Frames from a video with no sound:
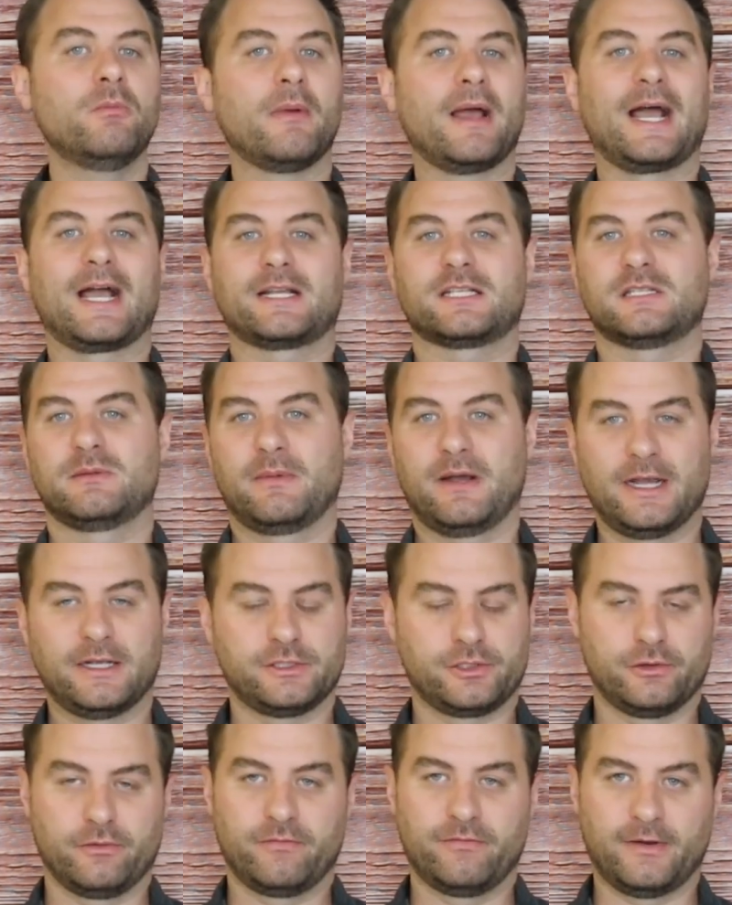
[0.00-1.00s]

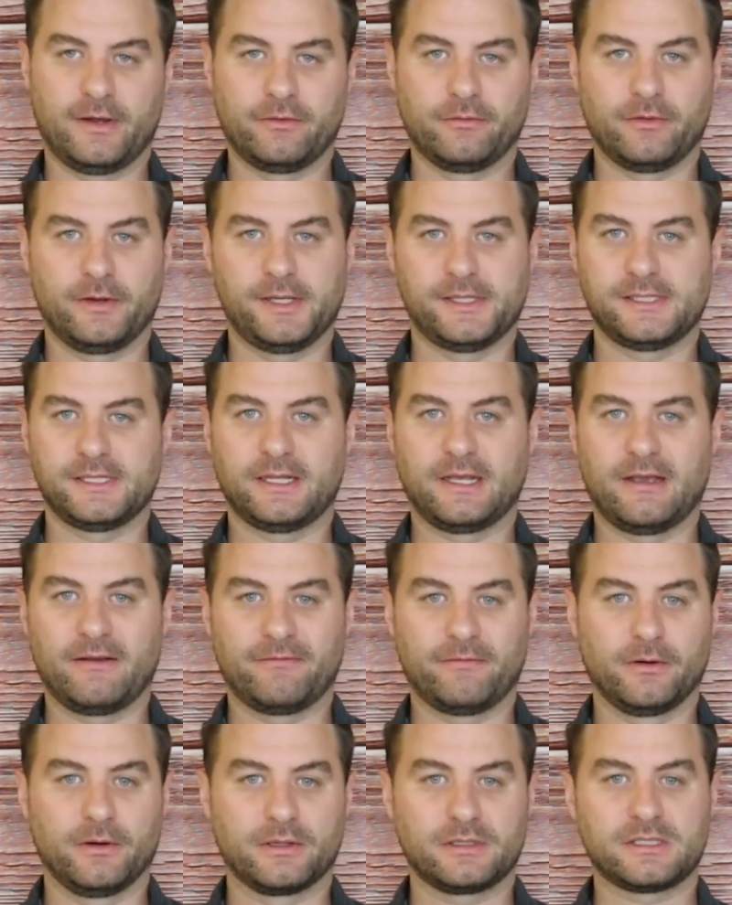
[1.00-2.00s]
maximize your fundraising
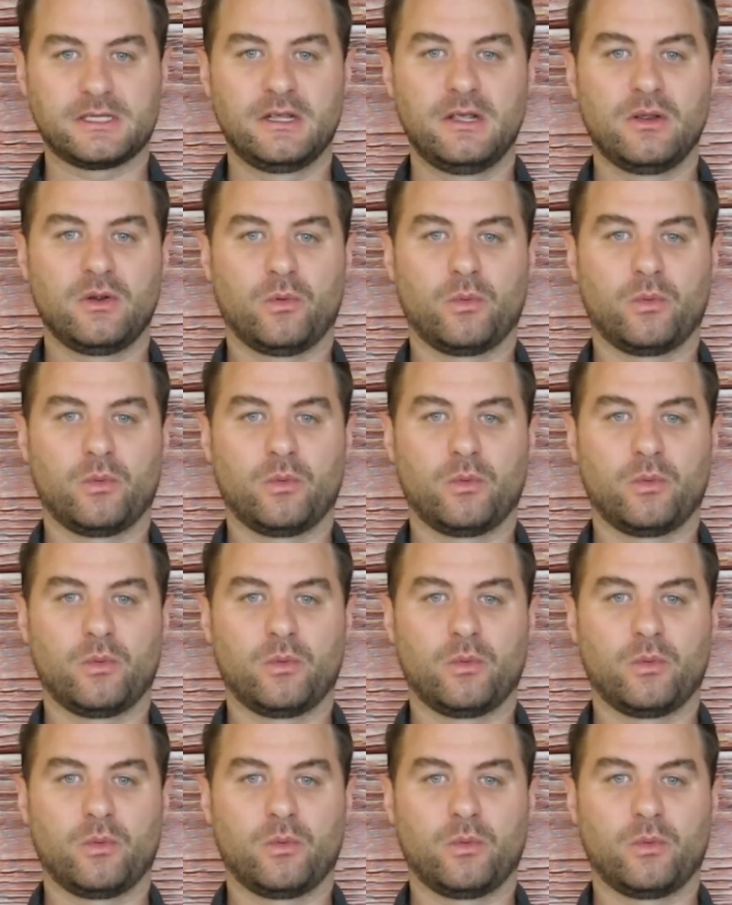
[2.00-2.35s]
efforts,